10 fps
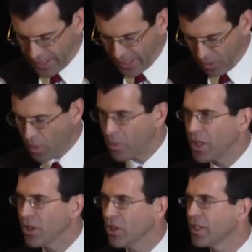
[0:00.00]
And yet, when
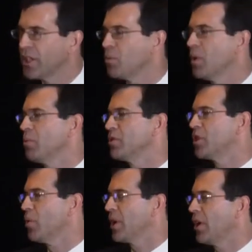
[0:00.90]
we looked at what
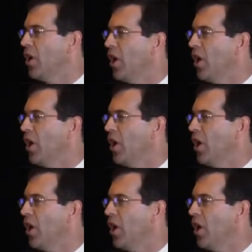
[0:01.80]
was going